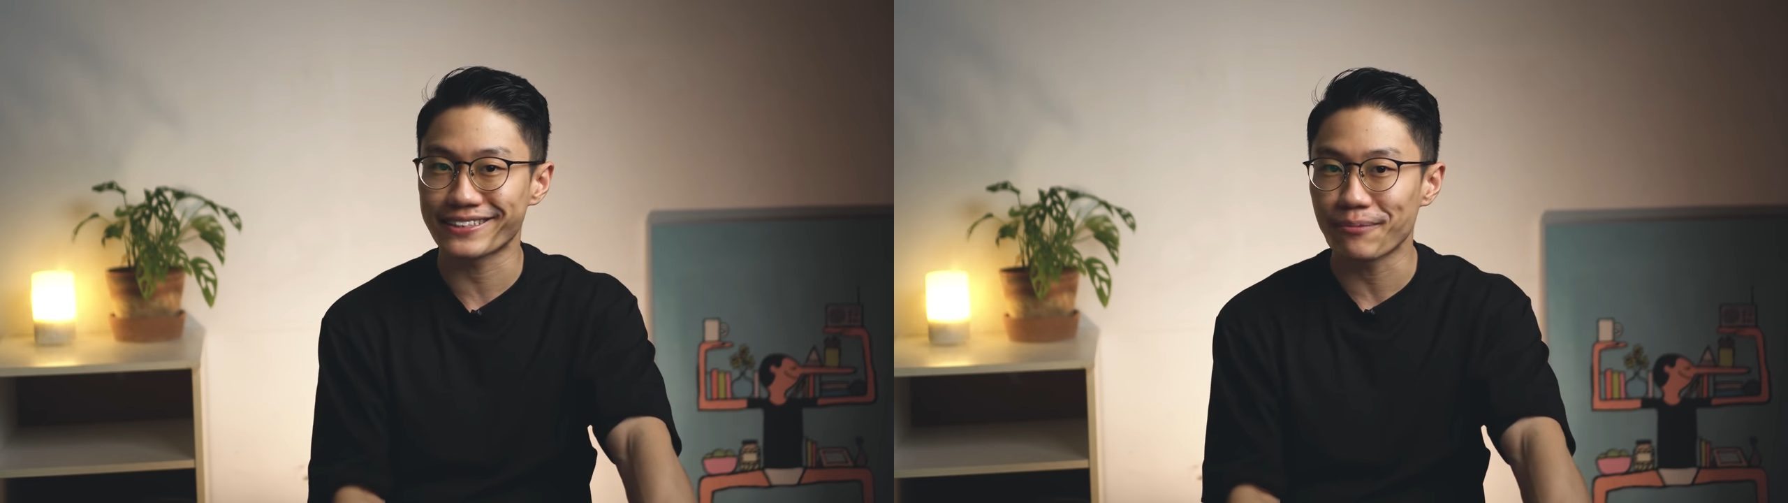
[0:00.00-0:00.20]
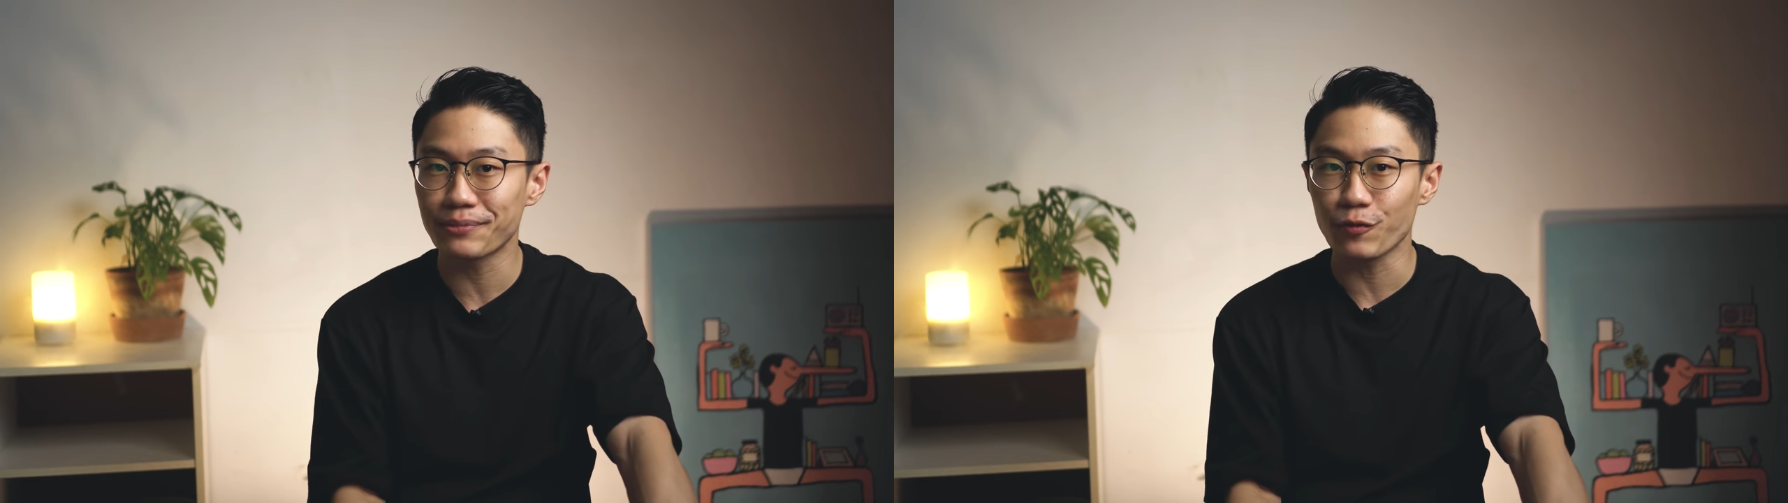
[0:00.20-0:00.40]

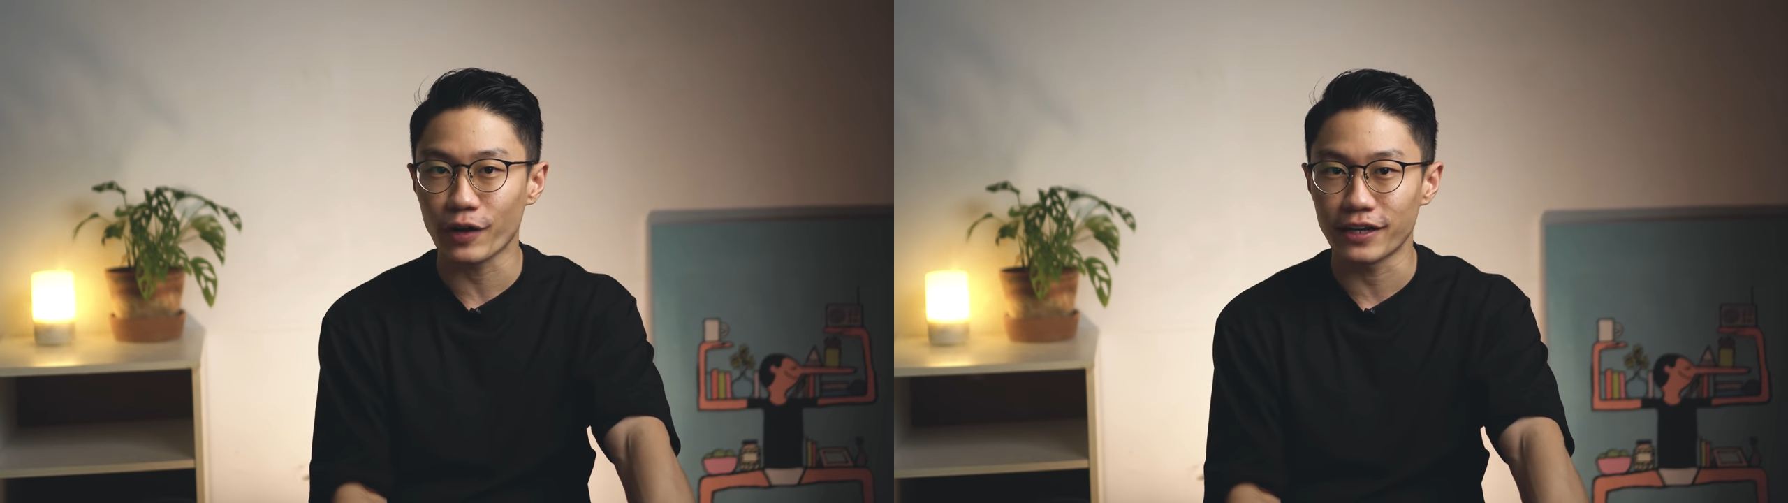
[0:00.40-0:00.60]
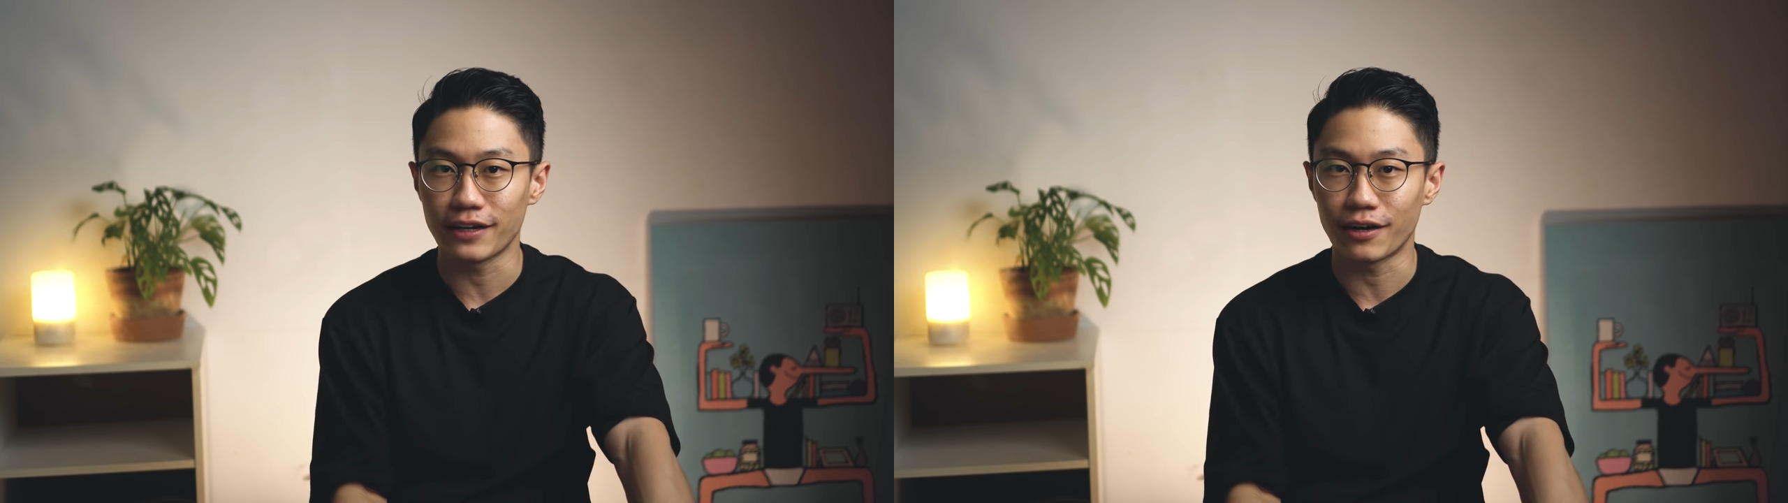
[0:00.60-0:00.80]
something
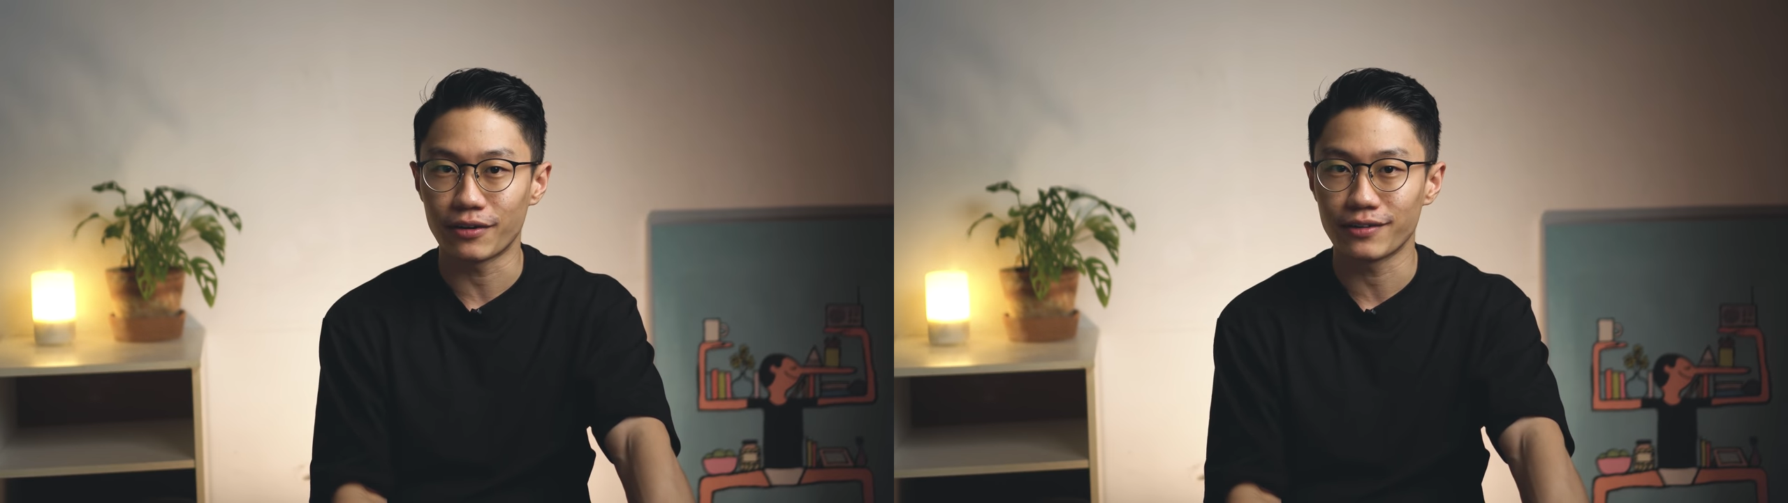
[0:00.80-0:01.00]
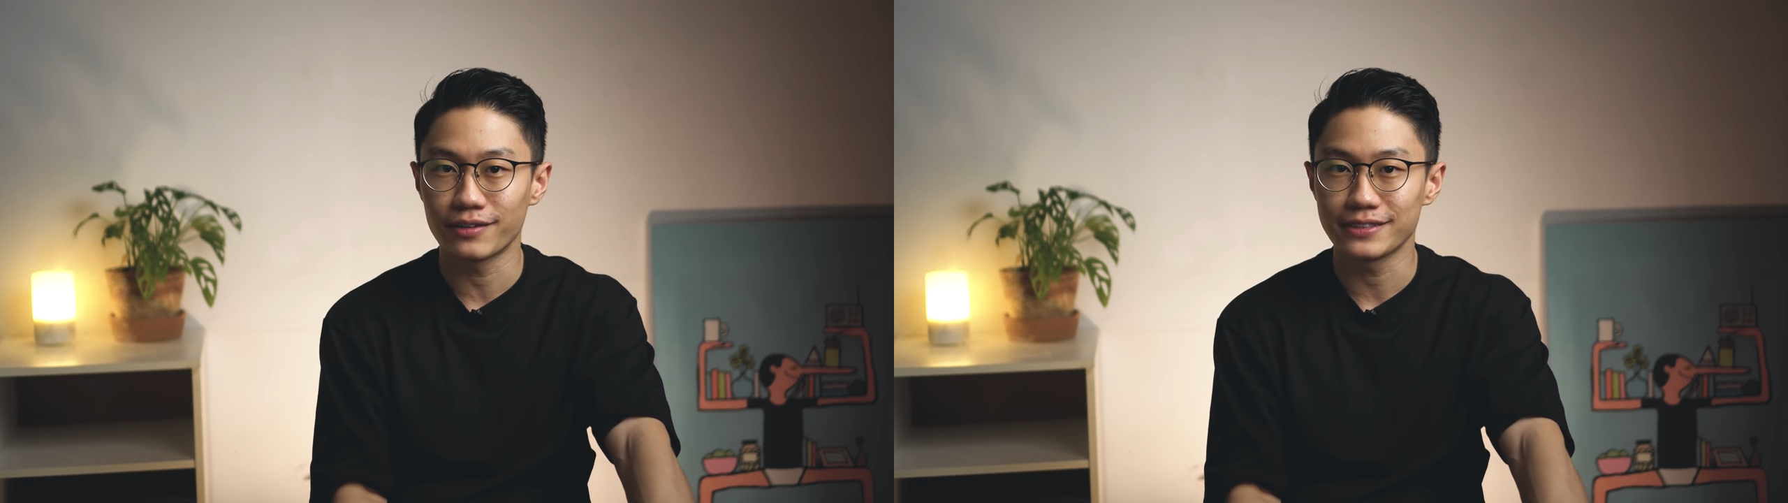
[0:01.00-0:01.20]
right now,